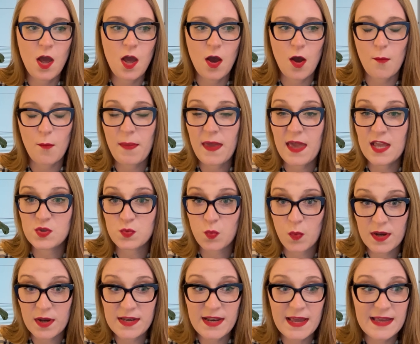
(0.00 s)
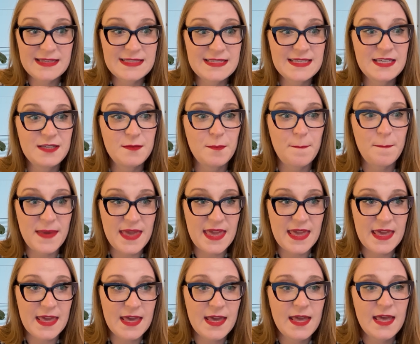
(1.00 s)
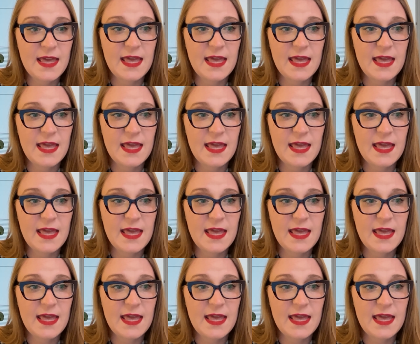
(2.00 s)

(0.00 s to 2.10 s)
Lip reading: on page 119B